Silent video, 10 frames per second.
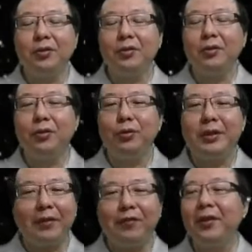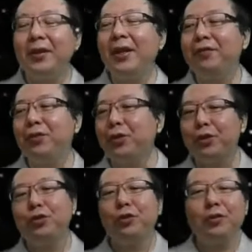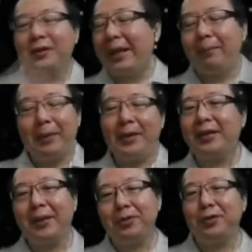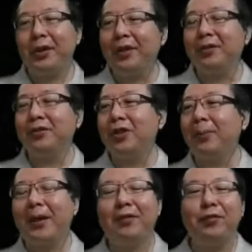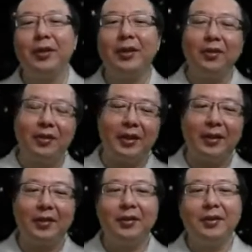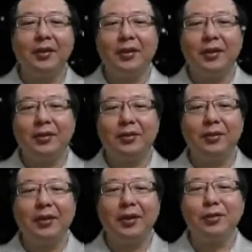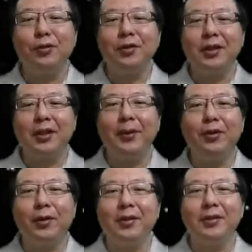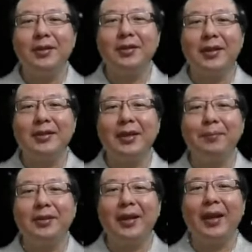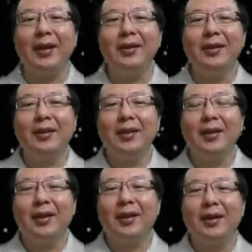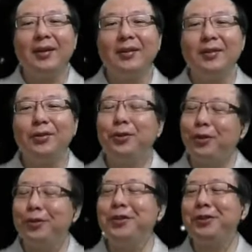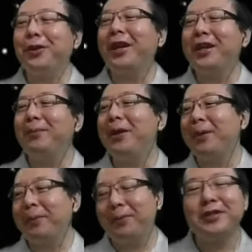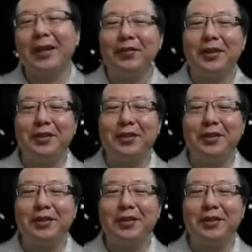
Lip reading: you definitely have to go through that many times. You cannot stop halfway that you're done. So it has no redeeming qualities except that you could use it to animate bubbles. I've actually